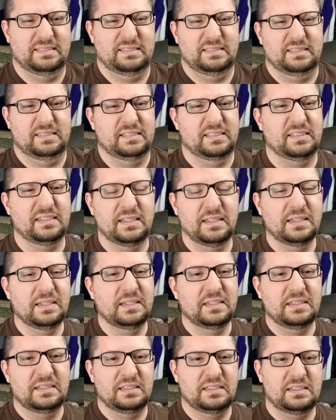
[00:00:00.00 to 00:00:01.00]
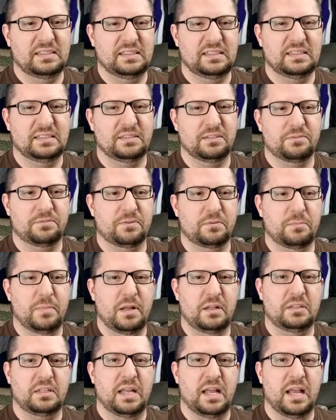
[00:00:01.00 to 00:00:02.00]
Oh, the
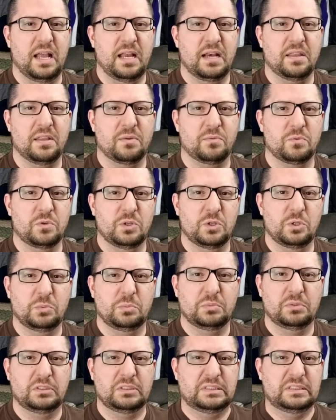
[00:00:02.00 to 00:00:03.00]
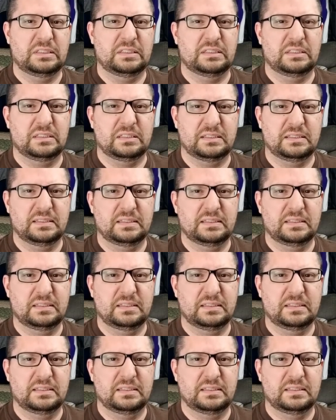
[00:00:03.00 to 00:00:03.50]
formaldehyde in the room. Ugh.